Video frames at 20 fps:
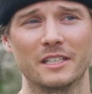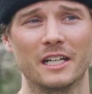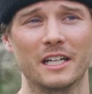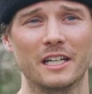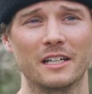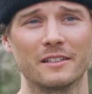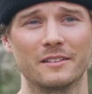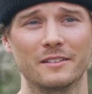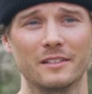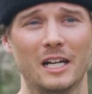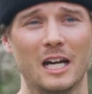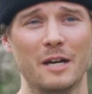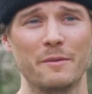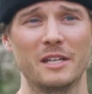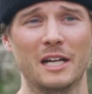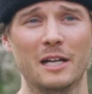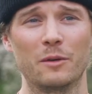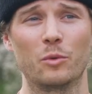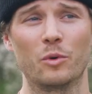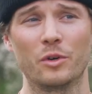I, I
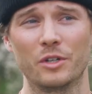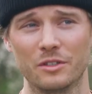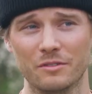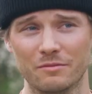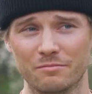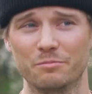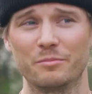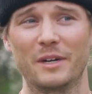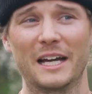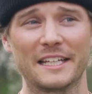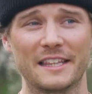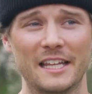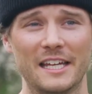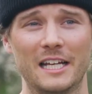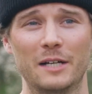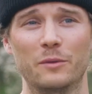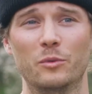mean, I wanted back then.